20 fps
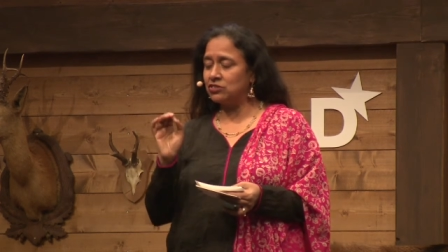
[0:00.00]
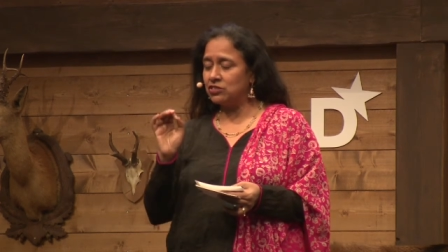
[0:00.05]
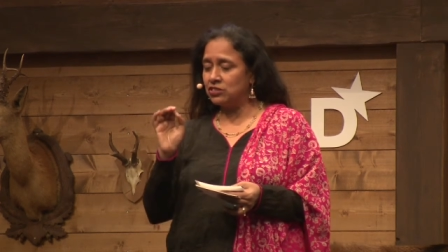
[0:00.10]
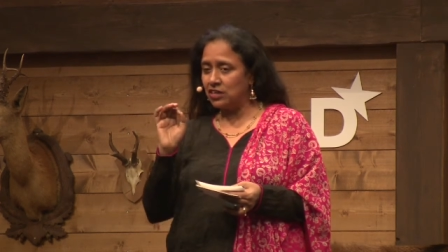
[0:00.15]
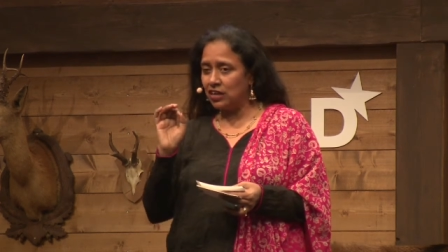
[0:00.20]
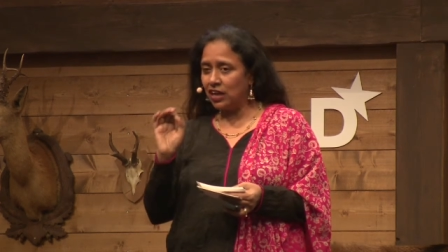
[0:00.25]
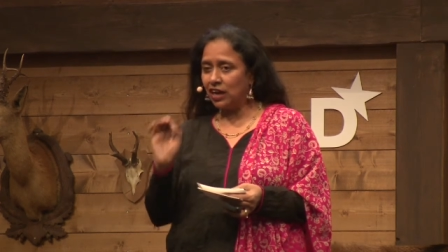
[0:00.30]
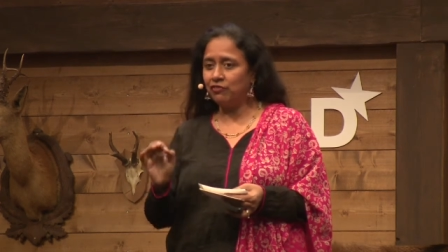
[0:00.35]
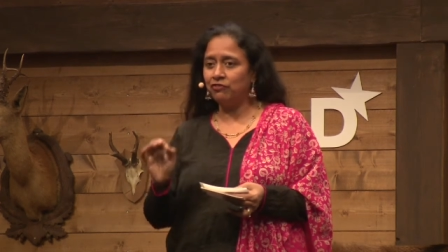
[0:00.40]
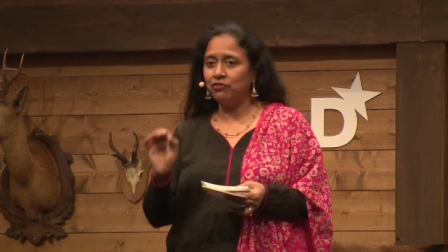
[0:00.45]

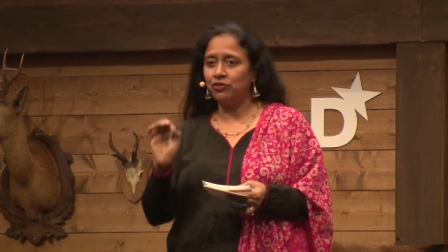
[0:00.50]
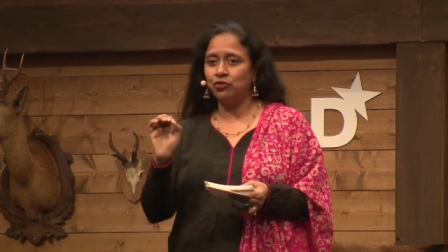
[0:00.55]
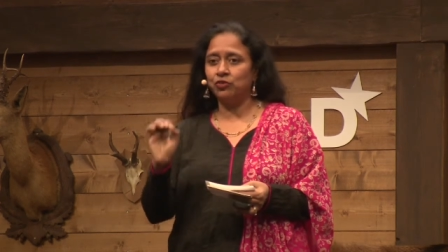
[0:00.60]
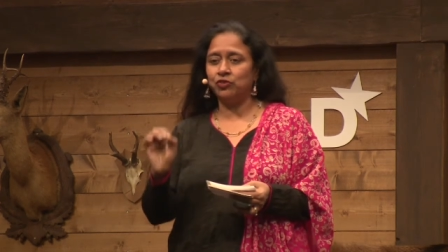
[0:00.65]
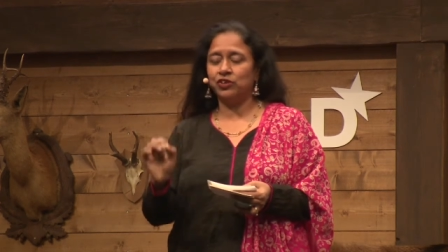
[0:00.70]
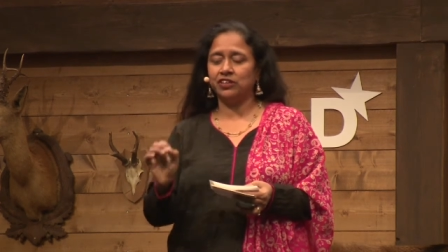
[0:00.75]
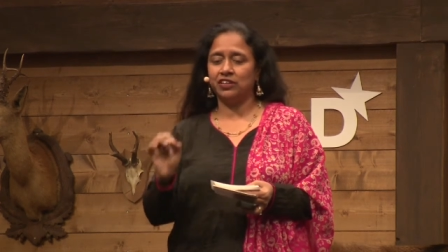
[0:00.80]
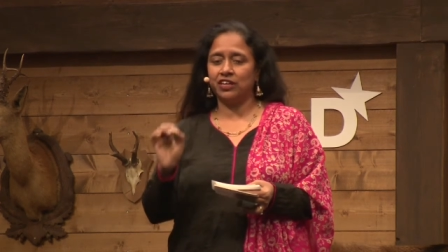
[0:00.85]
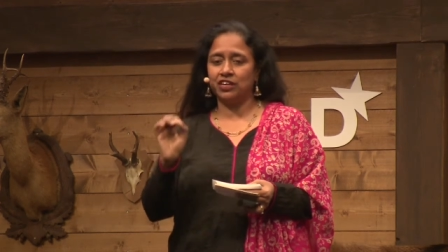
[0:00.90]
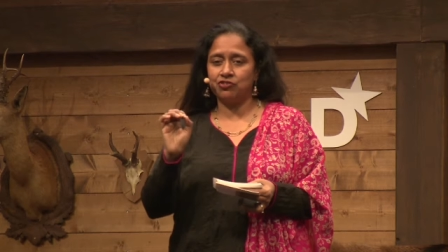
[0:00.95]
love
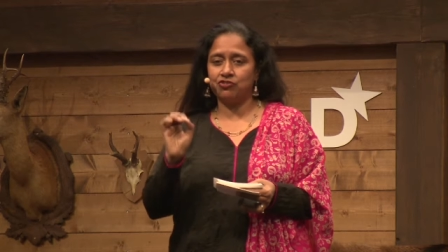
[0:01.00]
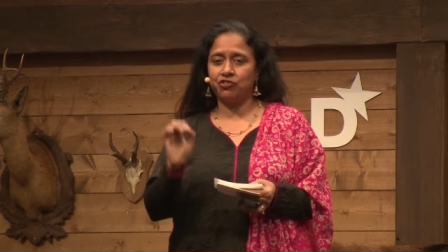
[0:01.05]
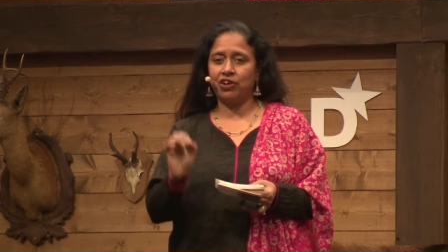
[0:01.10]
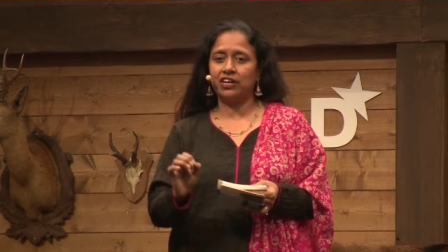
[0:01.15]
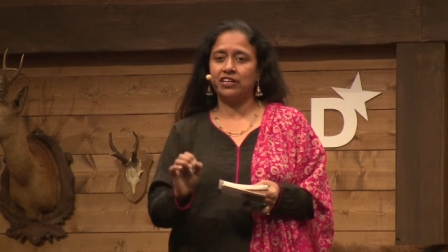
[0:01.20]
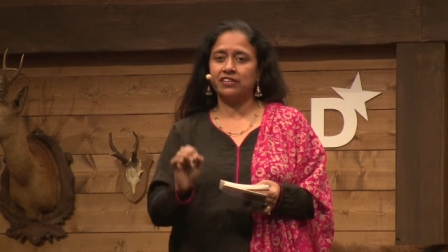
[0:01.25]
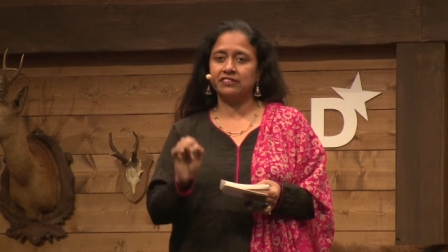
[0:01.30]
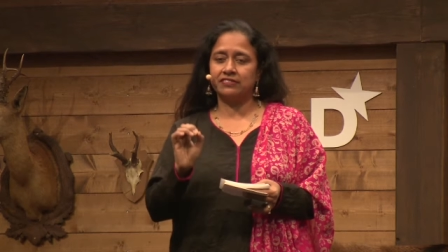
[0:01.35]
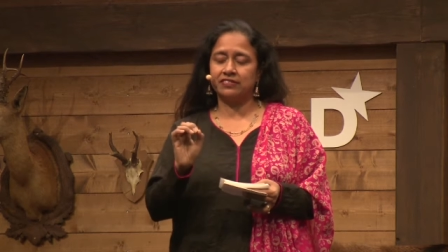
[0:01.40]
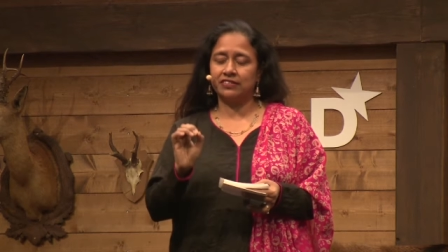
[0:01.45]
doing their
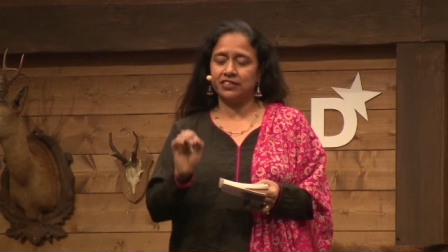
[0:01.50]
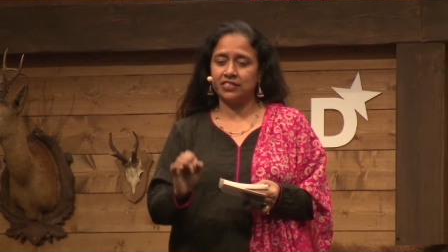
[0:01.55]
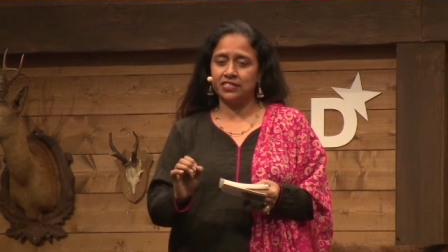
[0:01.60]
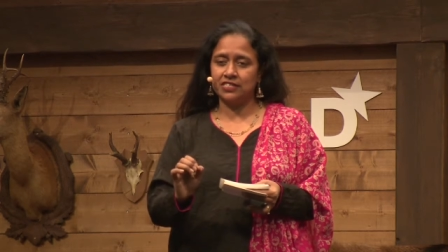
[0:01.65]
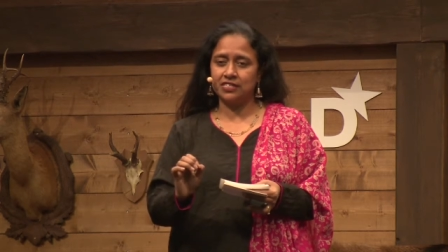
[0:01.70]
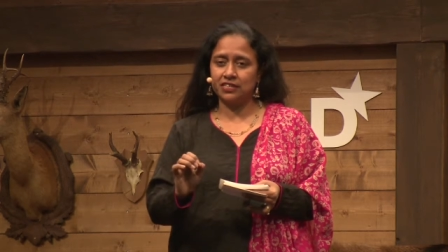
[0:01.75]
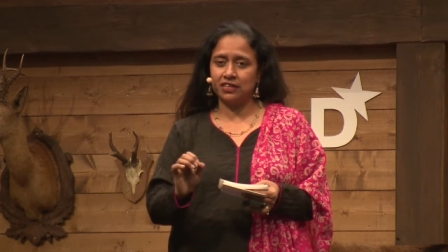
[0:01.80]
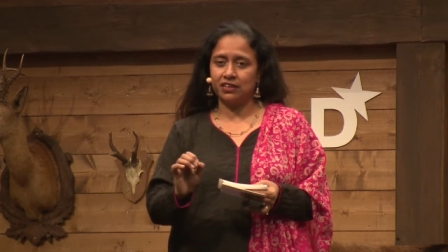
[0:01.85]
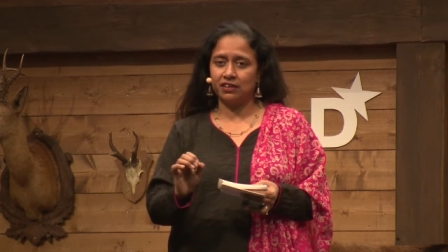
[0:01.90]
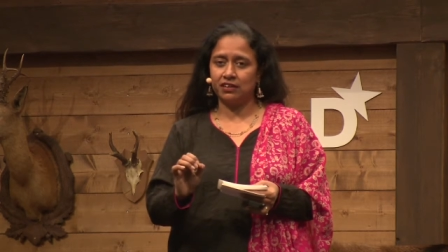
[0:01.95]
trials in
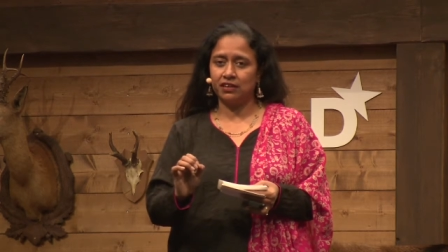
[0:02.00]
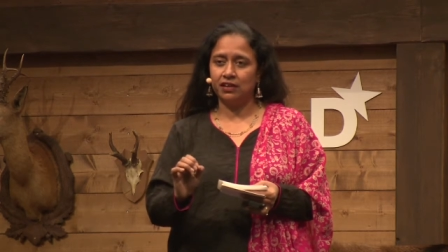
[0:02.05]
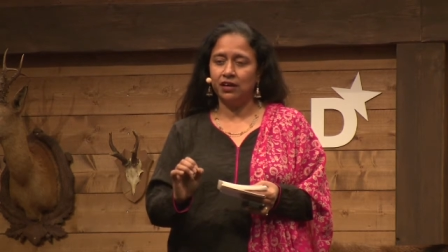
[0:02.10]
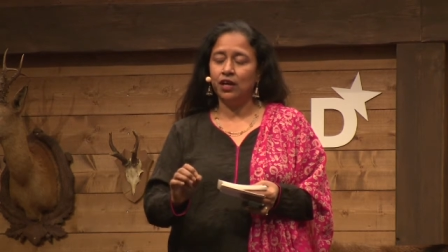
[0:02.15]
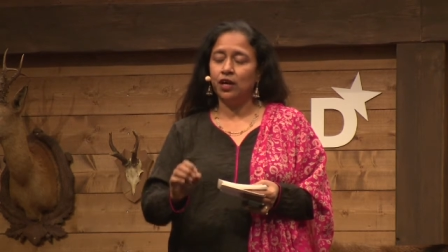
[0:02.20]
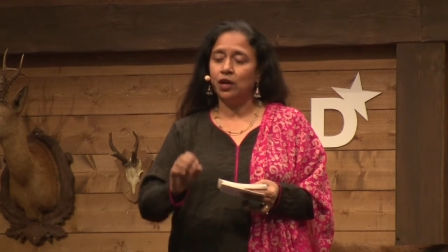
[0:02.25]
India